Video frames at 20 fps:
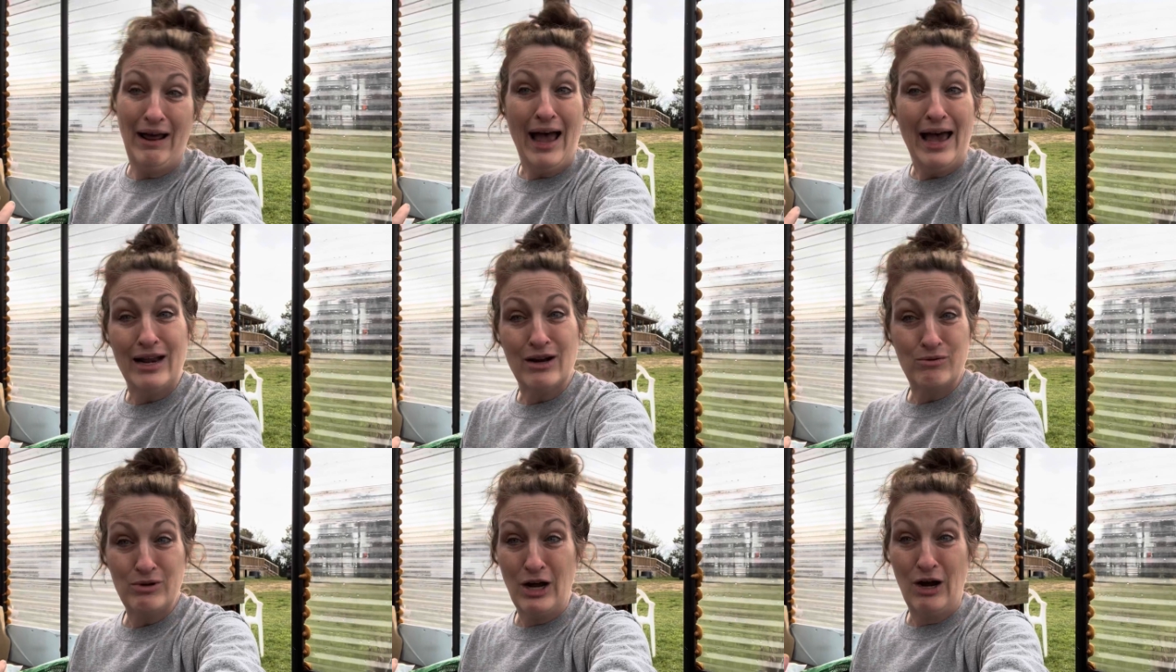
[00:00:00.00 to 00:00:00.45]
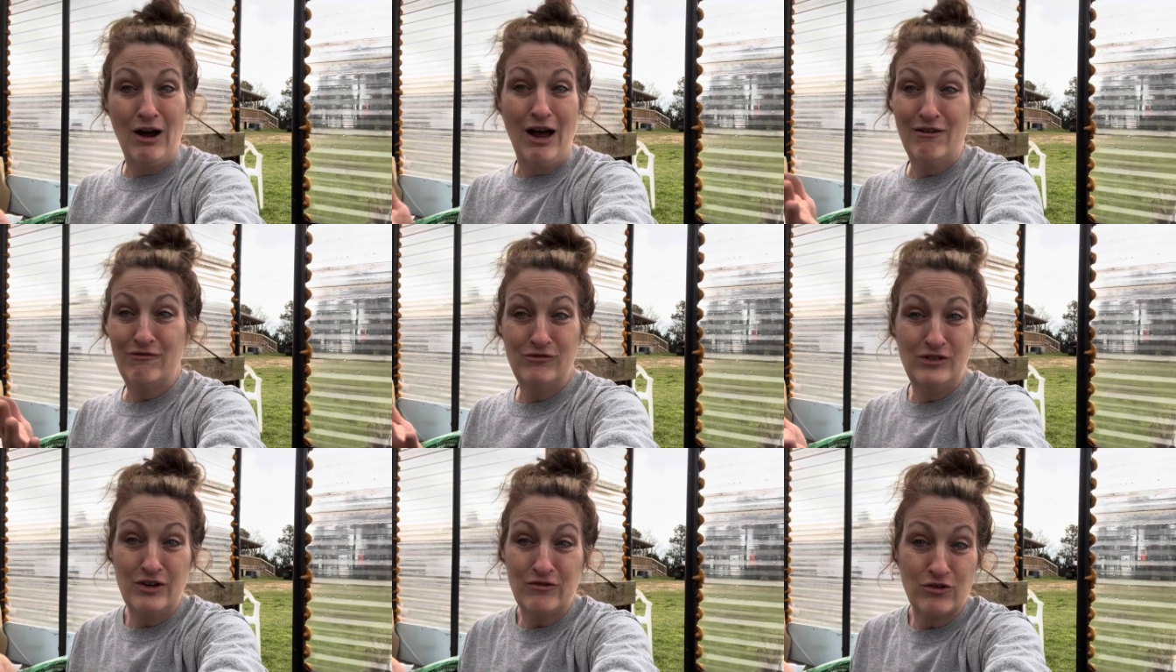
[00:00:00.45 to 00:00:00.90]
I don't know.
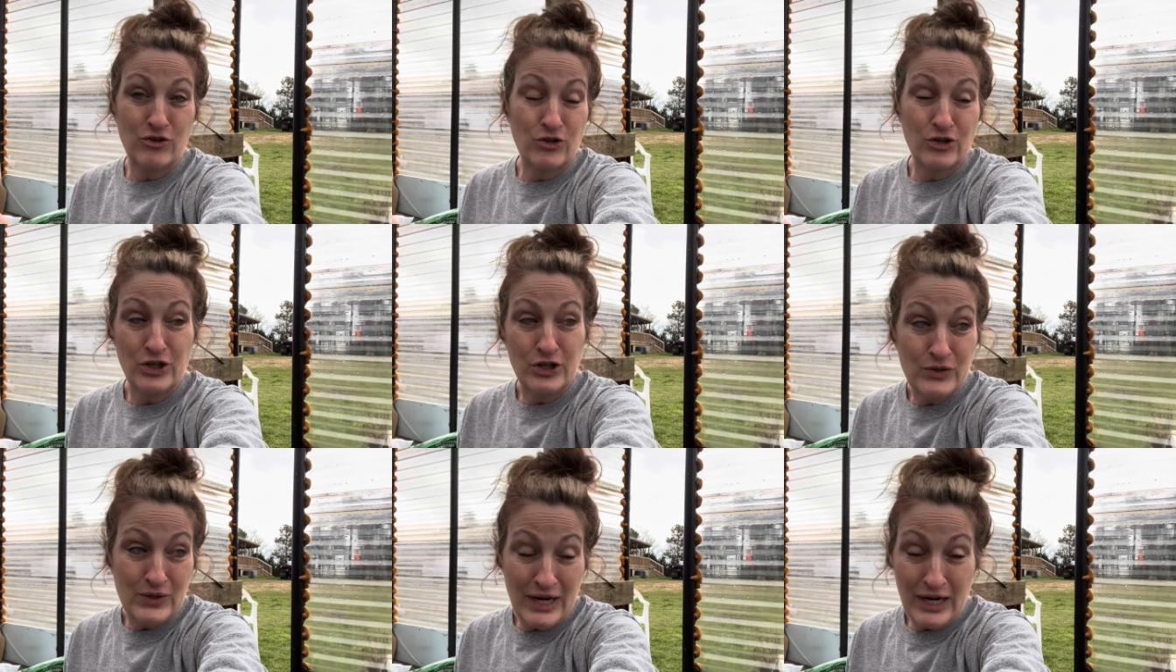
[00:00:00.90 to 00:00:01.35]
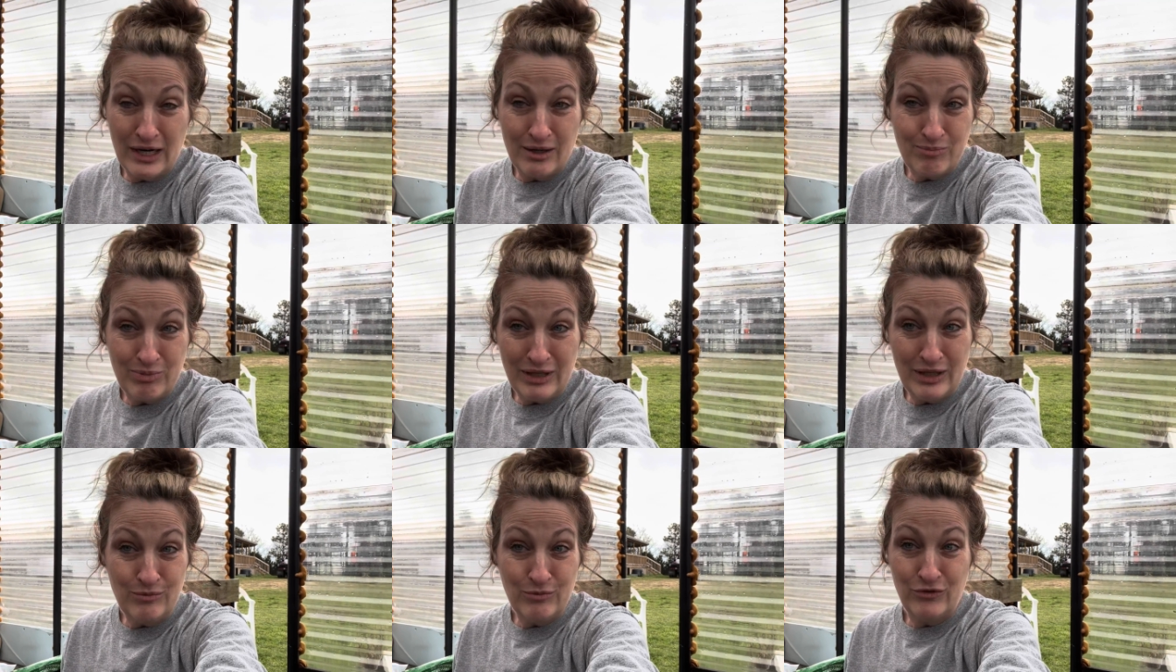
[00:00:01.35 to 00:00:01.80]
I've never grown
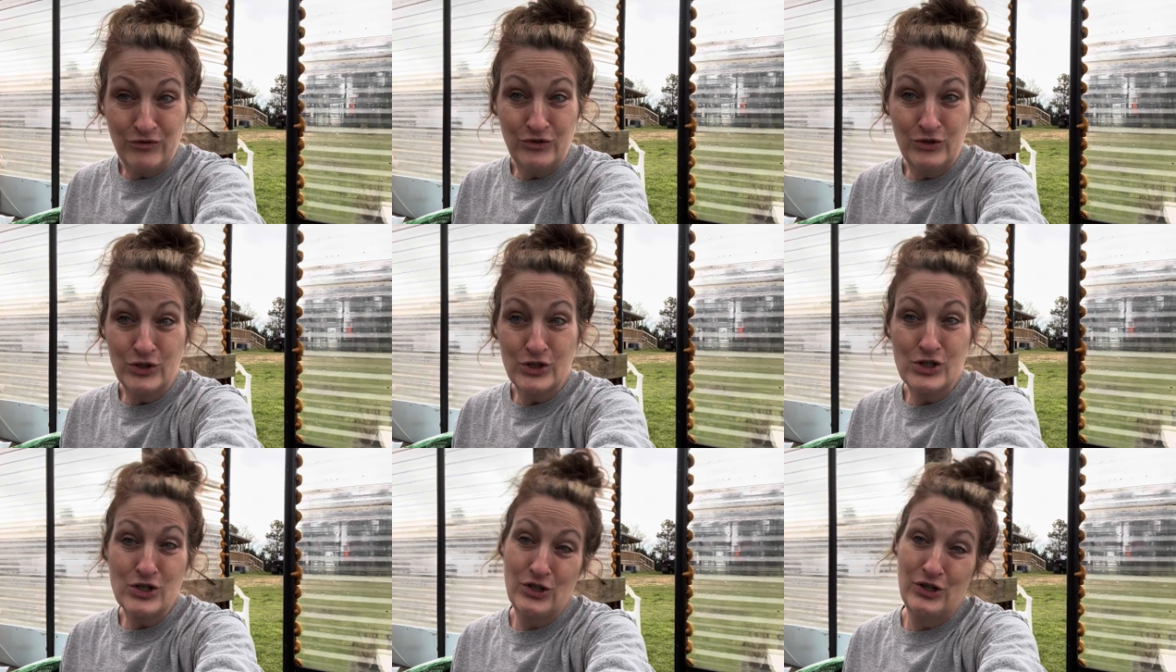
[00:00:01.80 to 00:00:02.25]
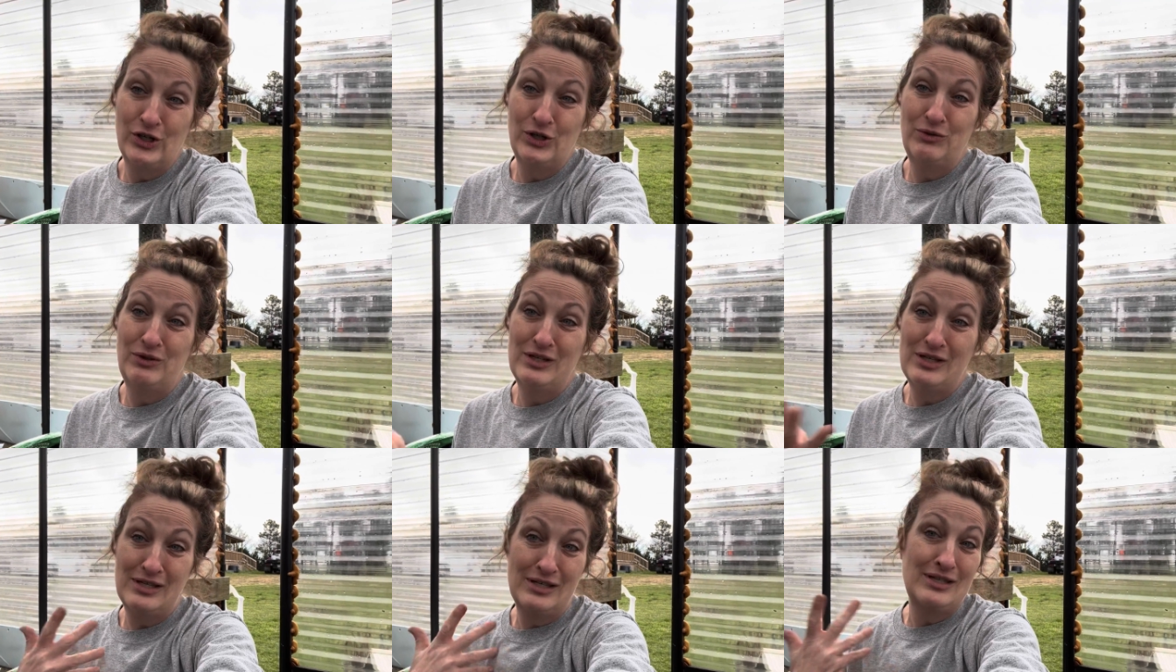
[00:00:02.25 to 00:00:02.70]
eggplant before, so
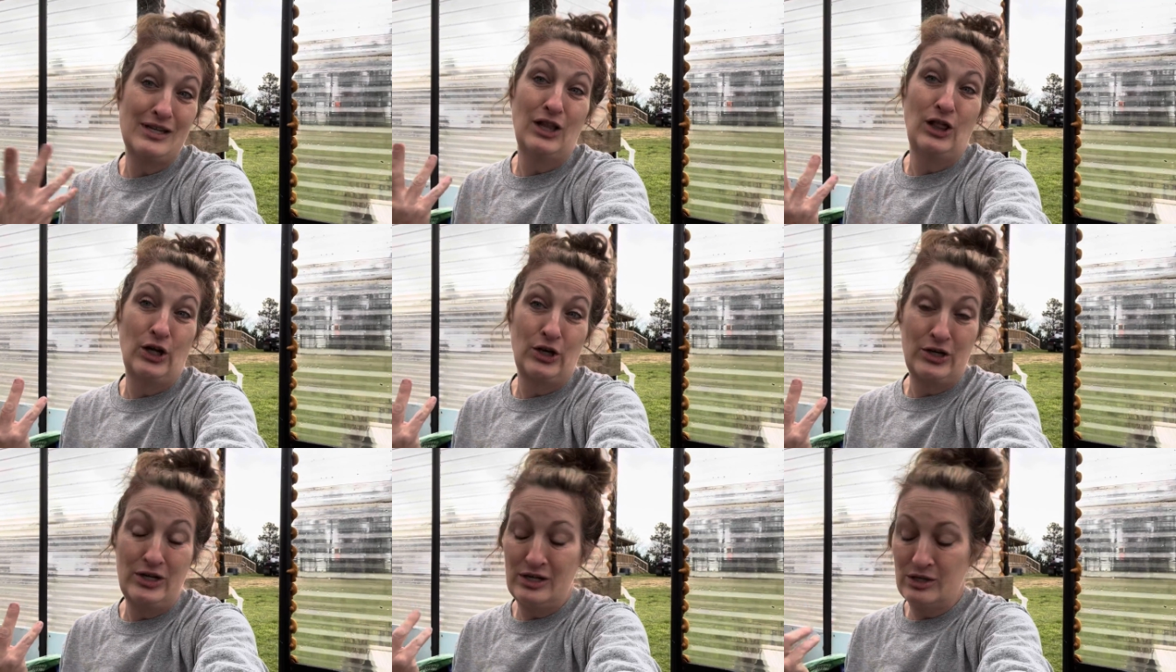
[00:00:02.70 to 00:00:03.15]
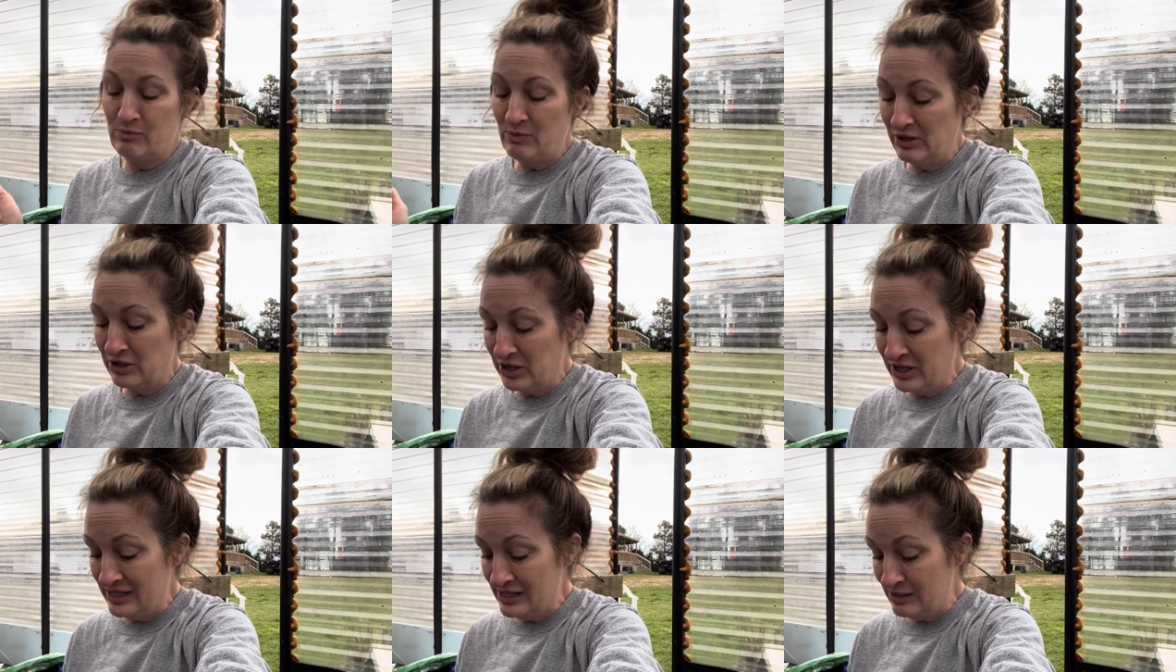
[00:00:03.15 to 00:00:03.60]
this is a learning
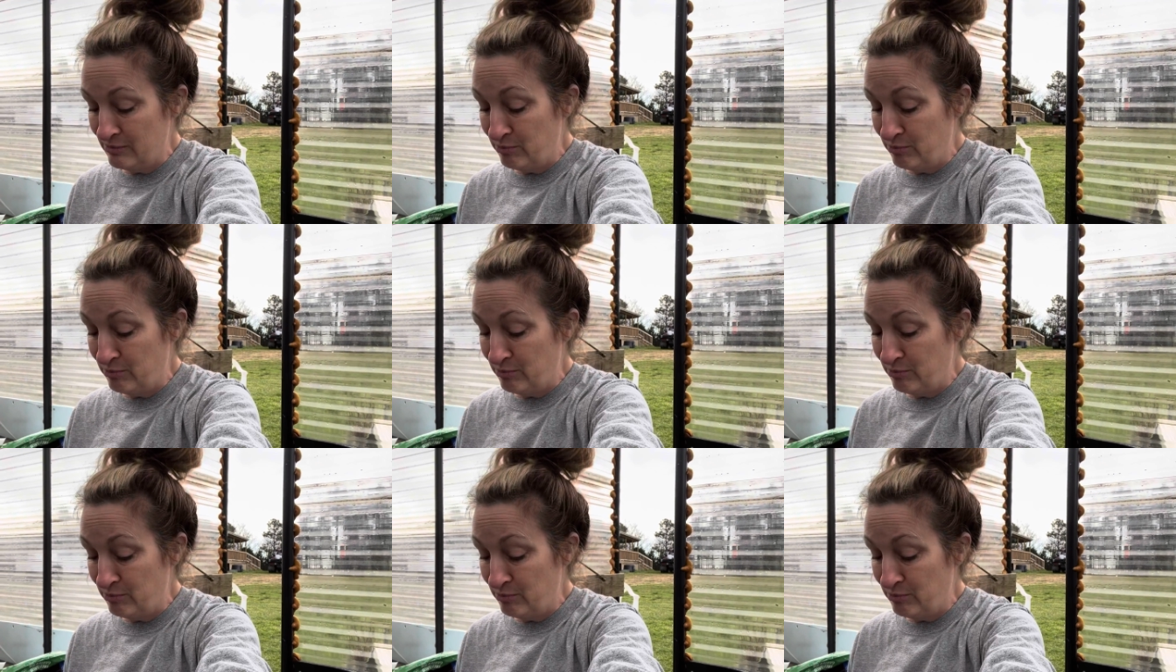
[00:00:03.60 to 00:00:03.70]
experience.